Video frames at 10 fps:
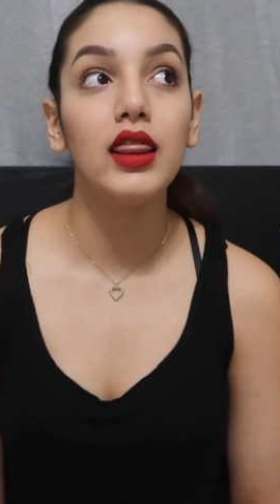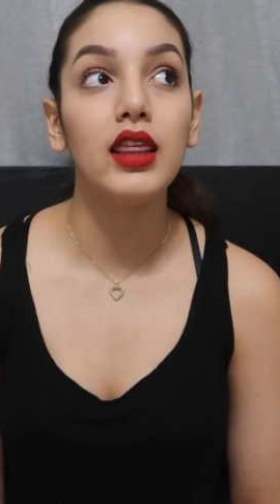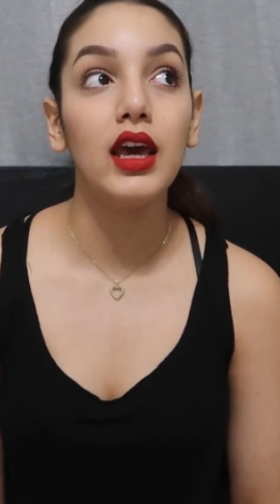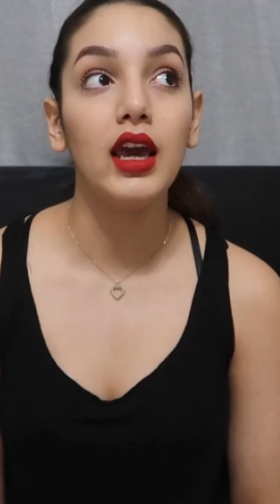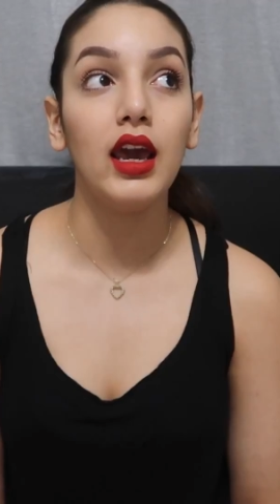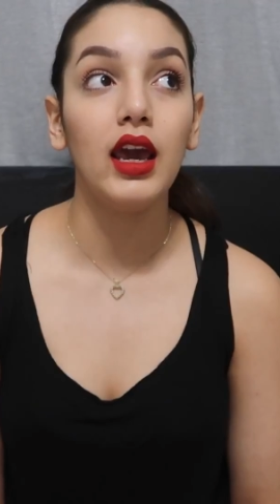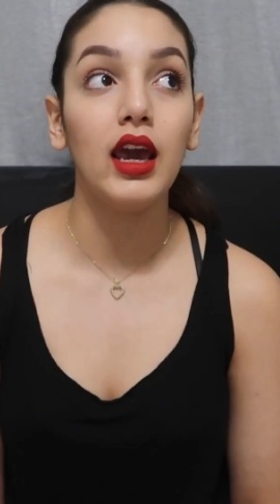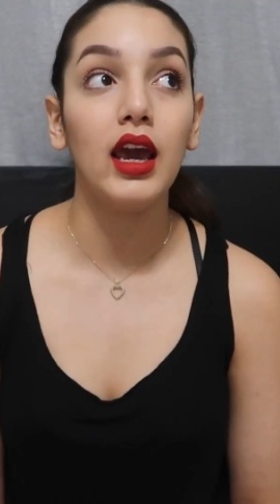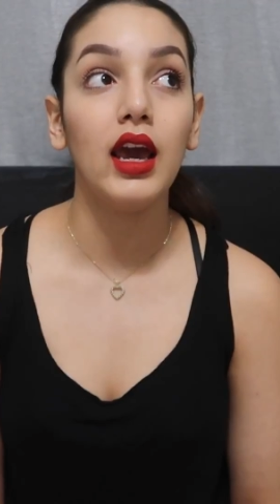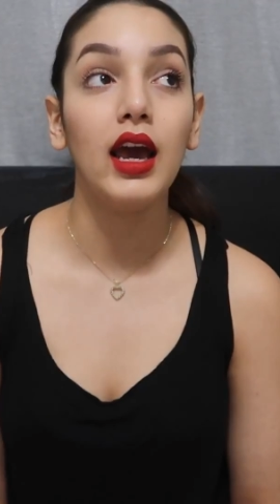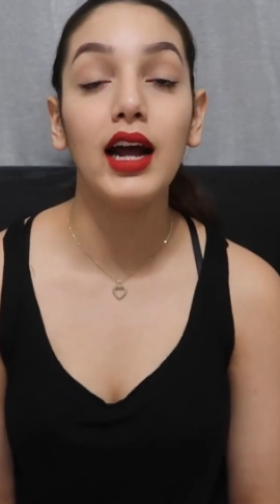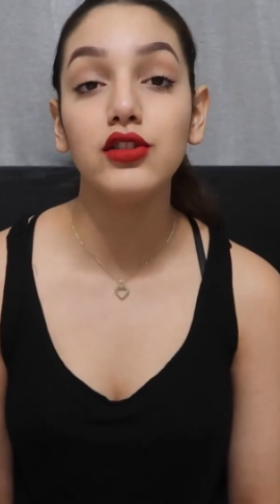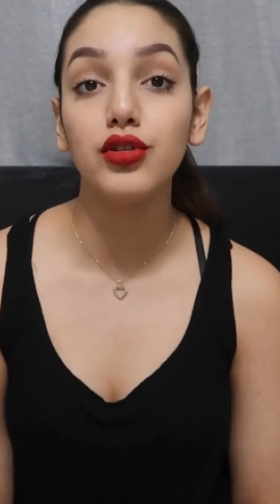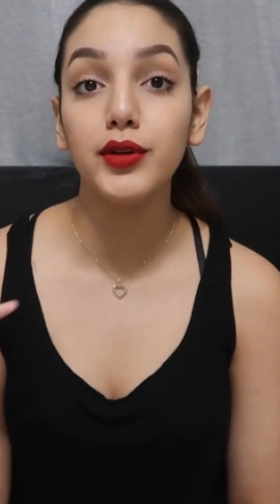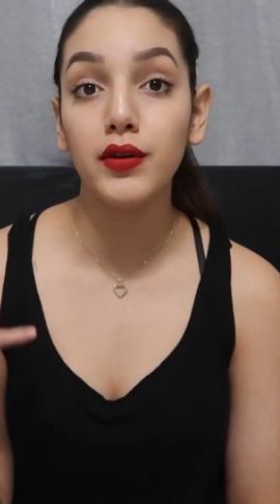they had
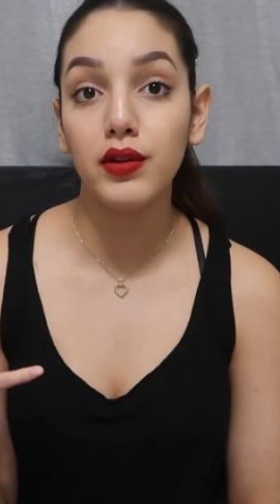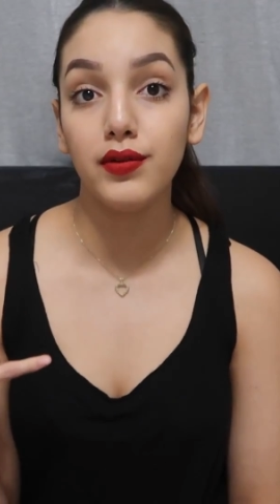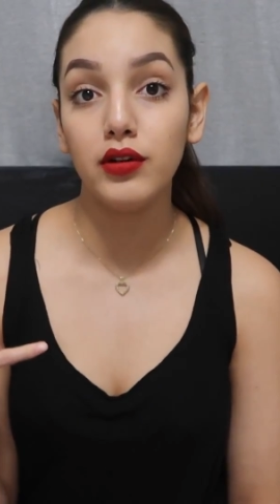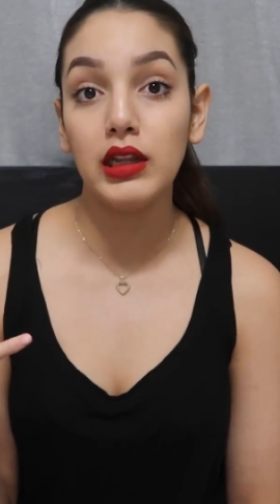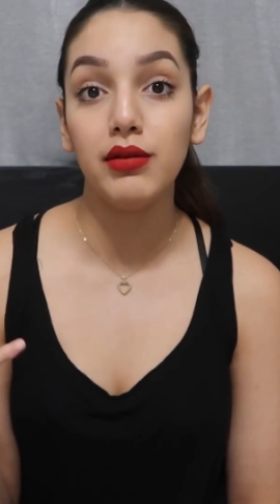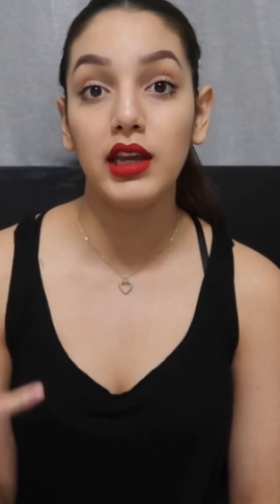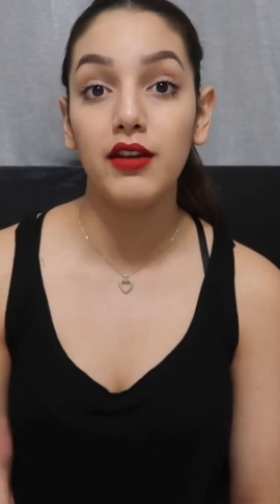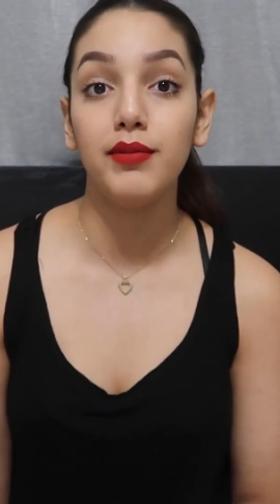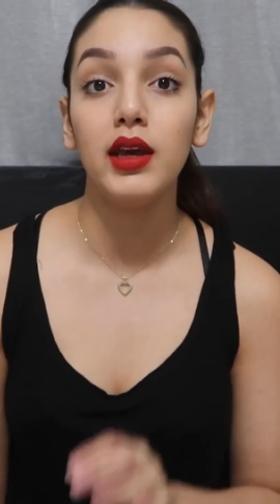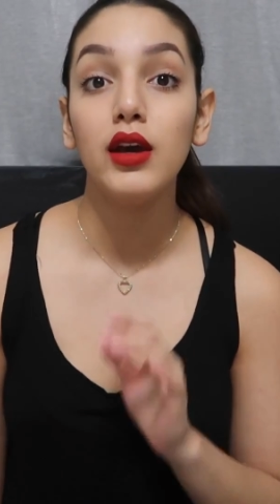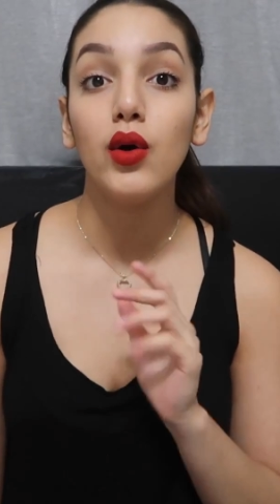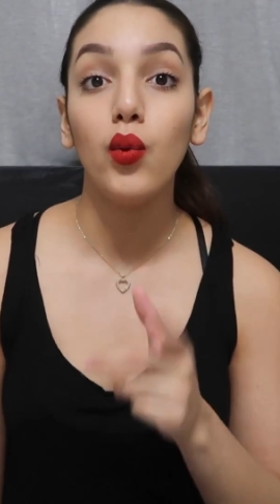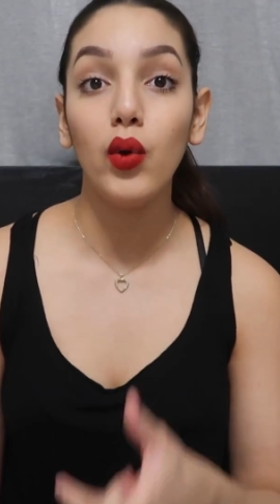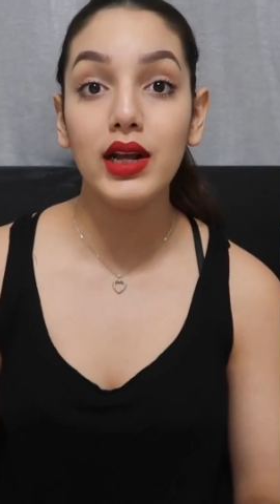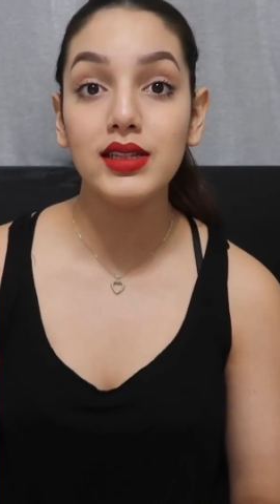told me over the phone they would give me
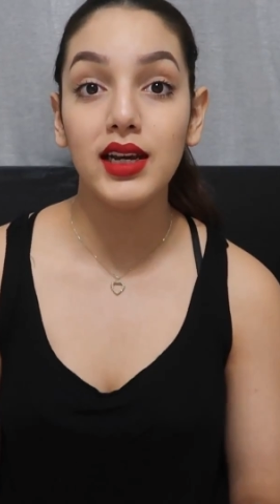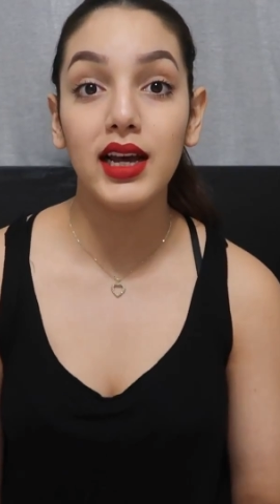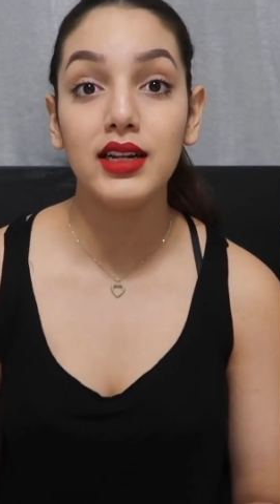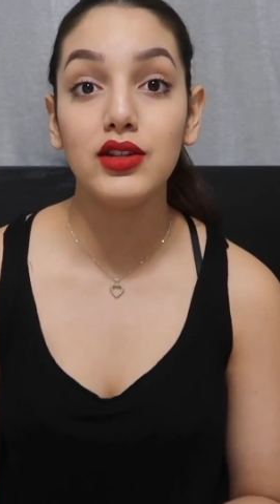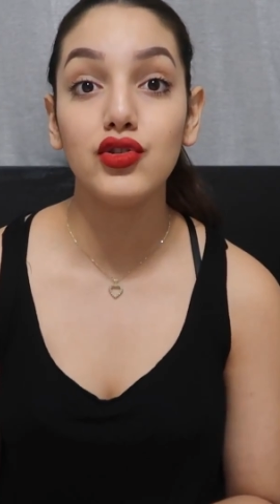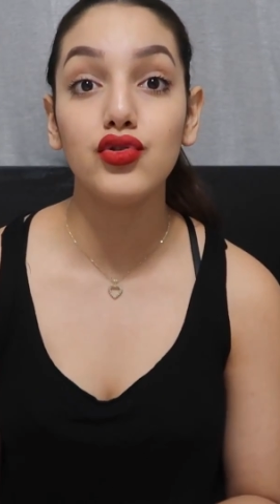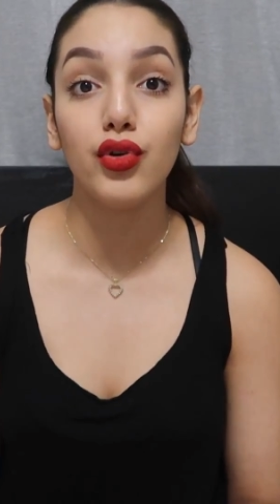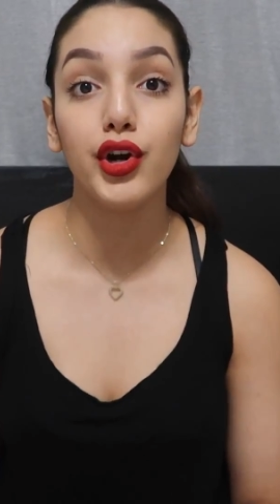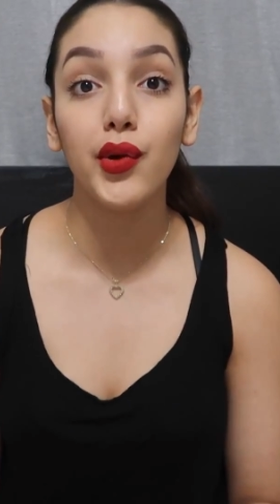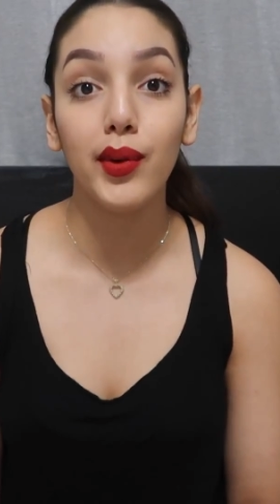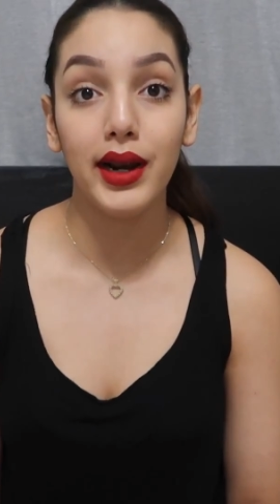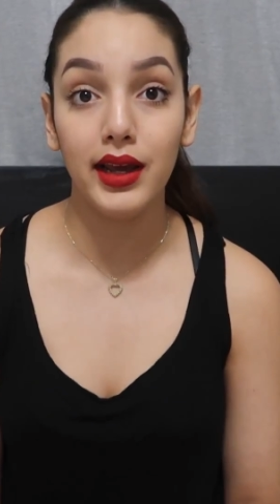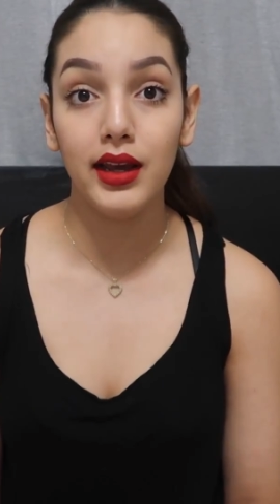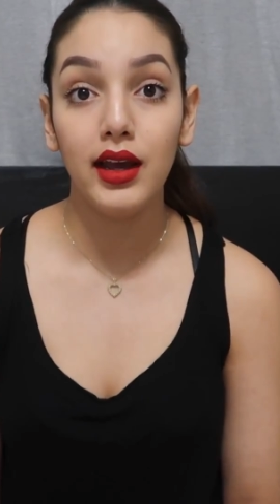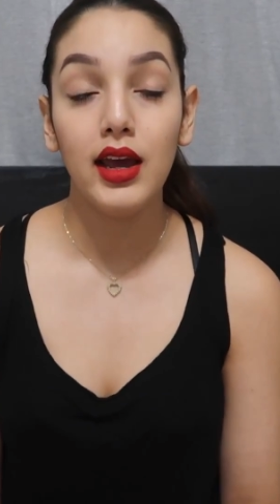110 store credit,